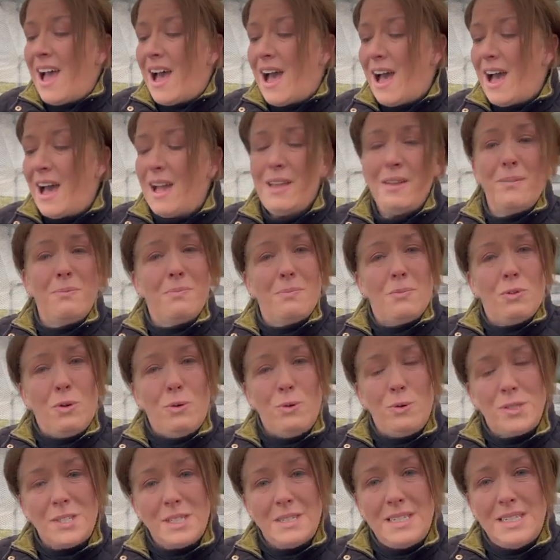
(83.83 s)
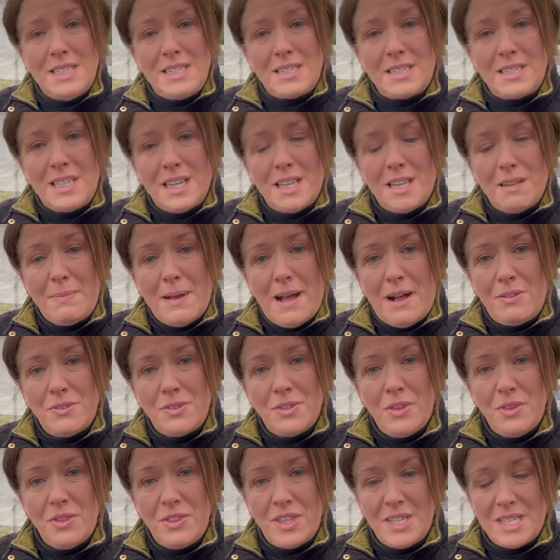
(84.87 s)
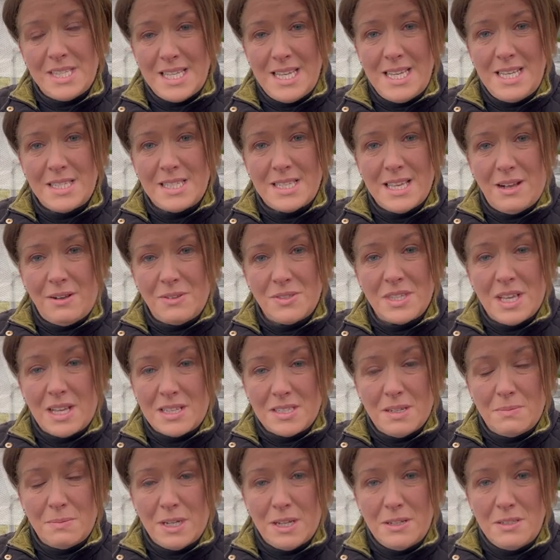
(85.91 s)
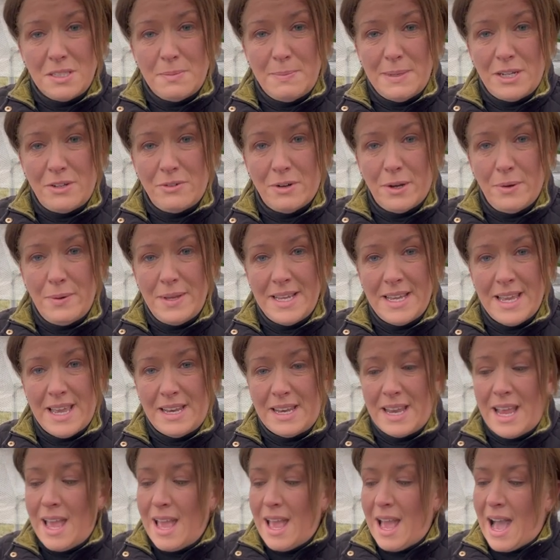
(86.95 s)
I also need to think about the seed cells that I'm going to be growing in.